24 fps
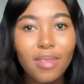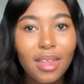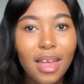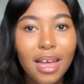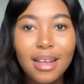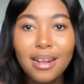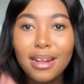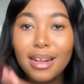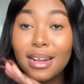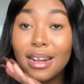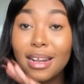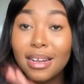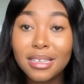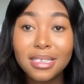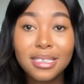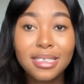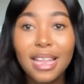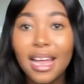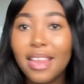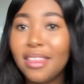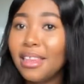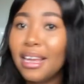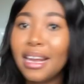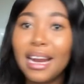and
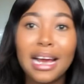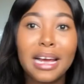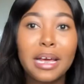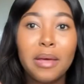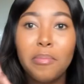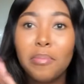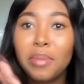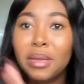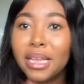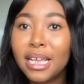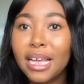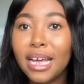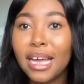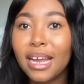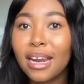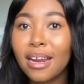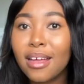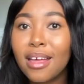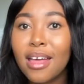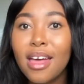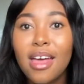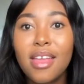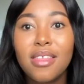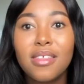understand that I can be theory
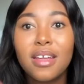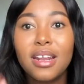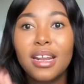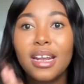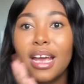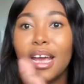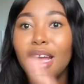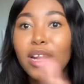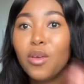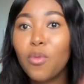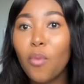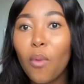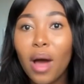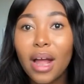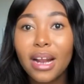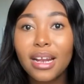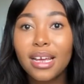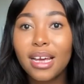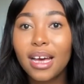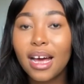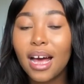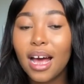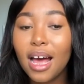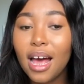than anyone
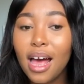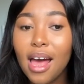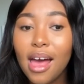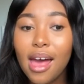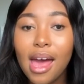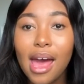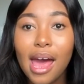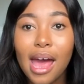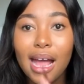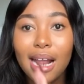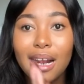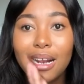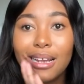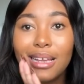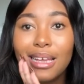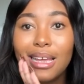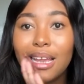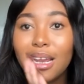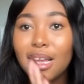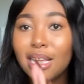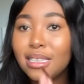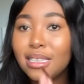here, and get